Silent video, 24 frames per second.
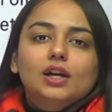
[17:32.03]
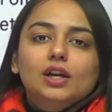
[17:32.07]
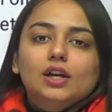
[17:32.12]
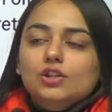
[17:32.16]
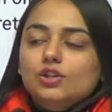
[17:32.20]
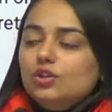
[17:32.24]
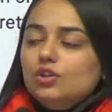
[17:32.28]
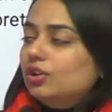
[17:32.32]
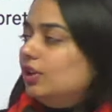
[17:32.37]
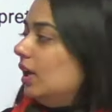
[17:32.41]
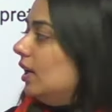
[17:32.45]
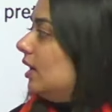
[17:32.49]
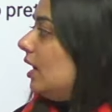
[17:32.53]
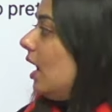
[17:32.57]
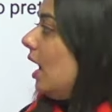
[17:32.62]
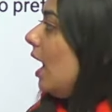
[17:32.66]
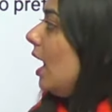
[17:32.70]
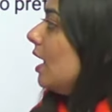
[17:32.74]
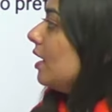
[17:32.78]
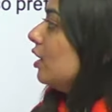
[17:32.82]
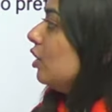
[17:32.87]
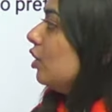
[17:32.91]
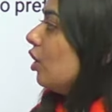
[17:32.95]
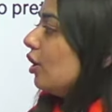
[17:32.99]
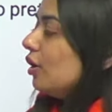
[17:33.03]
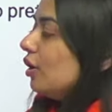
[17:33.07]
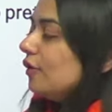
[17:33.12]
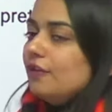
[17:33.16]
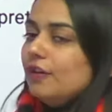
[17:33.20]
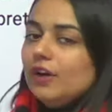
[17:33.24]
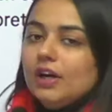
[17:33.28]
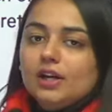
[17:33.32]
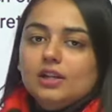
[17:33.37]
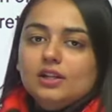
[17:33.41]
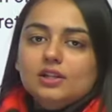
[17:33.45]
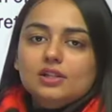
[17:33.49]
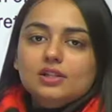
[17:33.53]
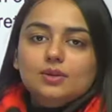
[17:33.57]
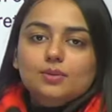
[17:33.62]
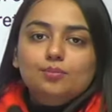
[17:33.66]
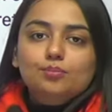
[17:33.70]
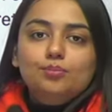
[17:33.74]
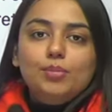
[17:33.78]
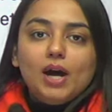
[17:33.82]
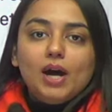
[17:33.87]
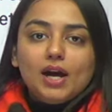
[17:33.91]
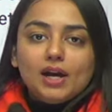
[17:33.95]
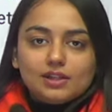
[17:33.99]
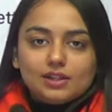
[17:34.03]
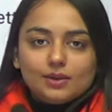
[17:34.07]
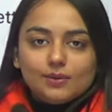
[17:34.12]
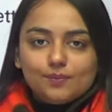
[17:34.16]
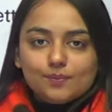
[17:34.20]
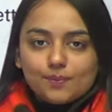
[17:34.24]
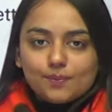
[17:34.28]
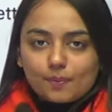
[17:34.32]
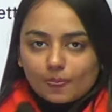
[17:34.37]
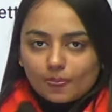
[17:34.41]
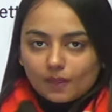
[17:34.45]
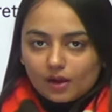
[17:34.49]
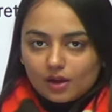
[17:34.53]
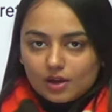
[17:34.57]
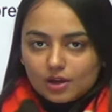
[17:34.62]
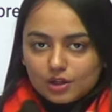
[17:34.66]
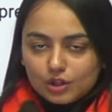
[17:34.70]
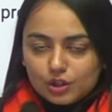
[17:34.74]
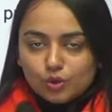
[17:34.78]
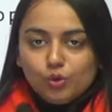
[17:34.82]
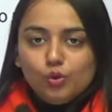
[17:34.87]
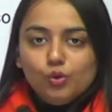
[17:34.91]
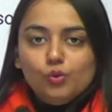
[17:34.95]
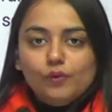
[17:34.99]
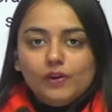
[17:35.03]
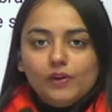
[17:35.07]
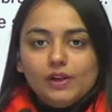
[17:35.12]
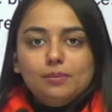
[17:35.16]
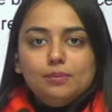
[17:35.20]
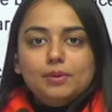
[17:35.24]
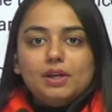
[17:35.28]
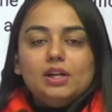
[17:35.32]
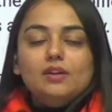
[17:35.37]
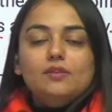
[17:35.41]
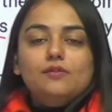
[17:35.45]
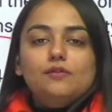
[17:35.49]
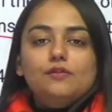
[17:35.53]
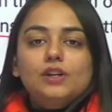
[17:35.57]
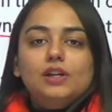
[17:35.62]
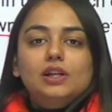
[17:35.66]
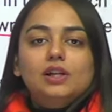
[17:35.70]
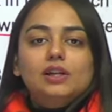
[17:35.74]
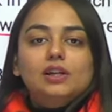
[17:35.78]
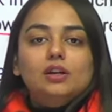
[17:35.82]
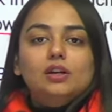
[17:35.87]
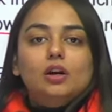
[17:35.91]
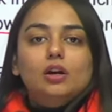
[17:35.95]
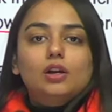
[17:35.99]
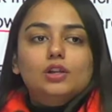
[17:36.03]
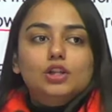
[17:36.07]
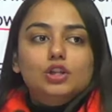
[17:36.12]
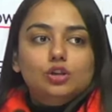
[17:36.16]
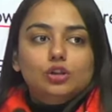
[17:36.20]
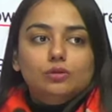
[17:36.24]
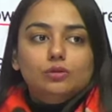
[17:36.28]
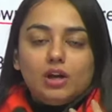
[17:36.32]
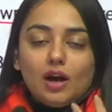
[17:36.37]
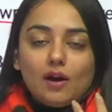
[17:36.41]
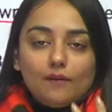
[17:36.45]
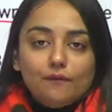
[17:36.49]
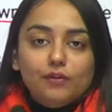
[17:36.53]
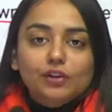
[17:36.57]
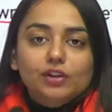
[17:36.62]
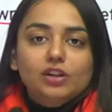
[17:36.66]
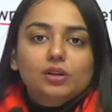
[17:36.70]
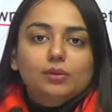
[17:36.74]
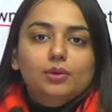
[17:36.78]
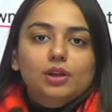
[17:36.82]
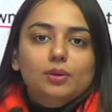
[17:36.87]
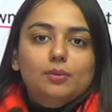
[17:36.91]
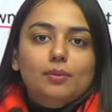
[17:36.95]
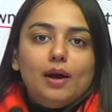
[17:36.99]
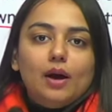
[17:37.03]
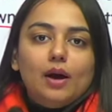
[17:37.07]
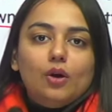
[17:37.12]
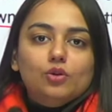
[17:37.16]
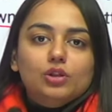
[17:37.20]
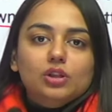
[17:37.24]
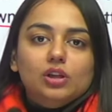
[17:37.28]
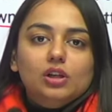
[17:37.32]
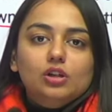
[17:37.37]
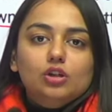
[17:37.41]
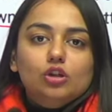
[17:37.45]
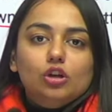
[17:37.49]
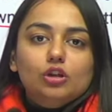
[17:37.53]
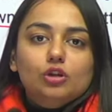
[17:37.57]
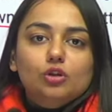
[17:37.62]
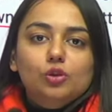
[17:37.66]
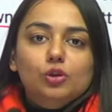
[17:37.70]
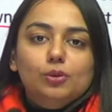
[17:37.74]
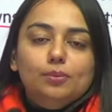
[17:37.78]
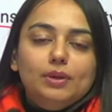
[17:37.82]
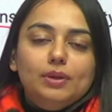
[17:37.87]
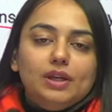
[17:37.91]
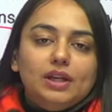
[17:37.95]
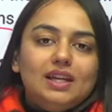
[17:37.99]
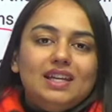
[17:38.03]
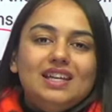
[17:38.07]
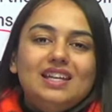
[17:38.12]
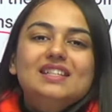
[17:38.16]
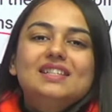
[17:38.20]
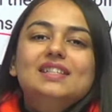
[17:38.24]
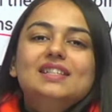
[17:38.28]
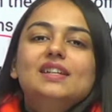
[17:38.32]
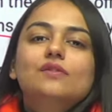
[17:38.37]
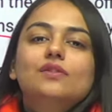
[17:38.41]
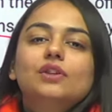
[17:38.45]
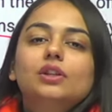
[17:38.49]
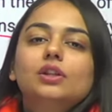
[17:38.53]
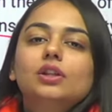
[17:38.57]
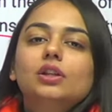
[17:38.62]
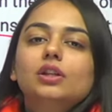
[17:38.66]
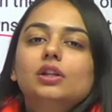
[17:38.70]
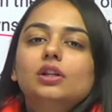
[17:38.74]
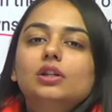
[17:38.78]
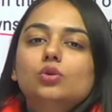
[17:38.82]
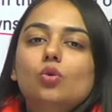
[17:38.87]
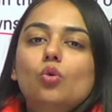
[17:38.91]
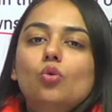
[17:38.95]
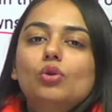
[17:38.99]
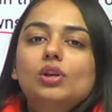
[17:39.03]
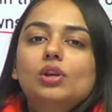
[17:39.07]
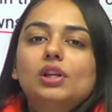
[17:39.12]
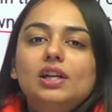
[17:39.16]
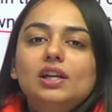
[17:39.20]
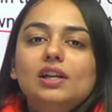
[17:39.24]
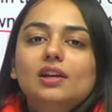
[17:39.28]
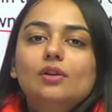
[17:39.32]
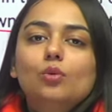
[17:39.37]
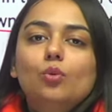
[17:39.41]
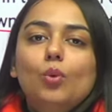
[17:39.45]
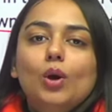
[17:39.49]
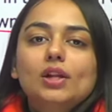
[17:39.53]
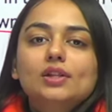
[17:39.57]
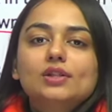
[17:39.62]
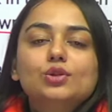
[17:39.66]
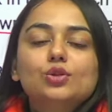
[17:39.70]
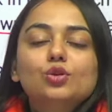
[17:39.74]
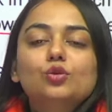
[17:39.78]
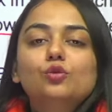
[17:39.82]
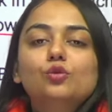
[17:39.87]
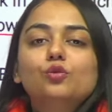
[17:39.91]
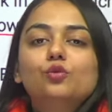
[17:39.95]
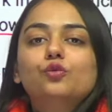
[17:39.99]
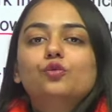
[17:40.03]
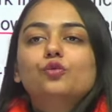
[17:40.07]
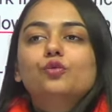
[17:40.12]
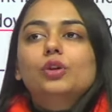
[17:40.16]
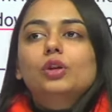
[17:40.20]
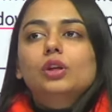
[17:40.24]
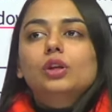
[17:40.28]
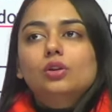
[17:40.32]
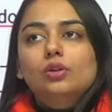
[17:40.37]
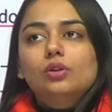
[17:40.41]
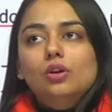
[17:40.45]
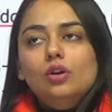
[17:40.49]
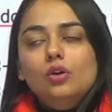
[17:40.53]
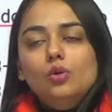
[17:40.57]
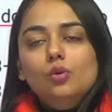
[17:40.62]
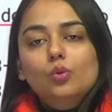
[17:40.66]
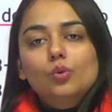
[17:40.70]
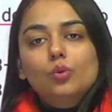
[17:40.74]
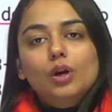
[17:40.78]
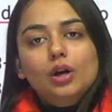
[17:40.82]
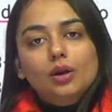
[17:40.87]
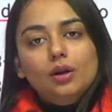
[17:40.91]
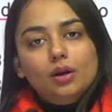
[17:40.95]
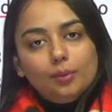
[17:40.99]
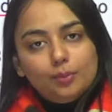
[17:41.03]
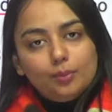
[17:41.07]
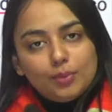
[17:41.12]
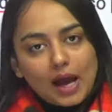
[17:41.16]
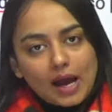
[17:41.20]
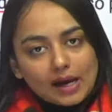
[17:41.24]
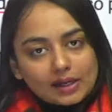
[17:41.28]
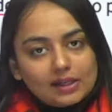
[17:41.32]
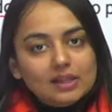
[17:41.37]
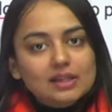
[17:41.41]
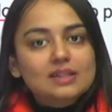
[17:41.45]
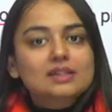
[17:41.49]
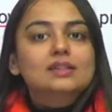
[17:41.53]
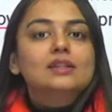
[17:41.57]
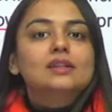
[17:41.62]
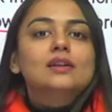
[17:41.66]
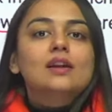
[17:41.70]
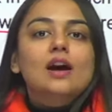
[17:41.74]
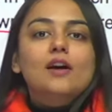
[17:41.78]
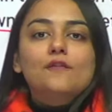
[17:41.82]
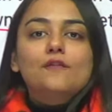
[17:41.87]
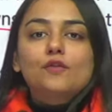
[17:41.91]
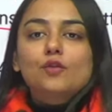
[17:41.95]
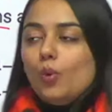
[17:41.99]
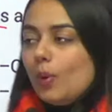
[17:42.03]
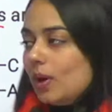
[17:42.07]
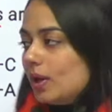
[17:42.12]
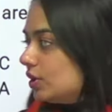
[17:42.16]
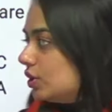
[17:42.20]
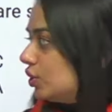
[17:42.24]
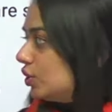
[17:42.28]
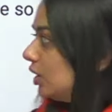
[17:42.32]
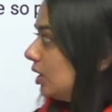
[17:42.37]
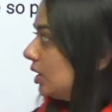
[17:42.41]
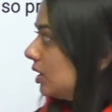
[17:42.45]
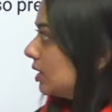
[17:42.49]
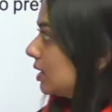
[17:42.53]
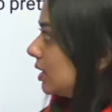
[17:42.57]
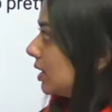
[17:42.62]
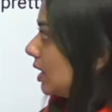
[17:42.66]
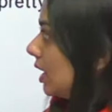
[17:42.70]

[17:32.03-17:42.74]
So there are a lot of hints, but you will be feeling comfortable about it, or you will be easy with it only once you've practiced enough questions.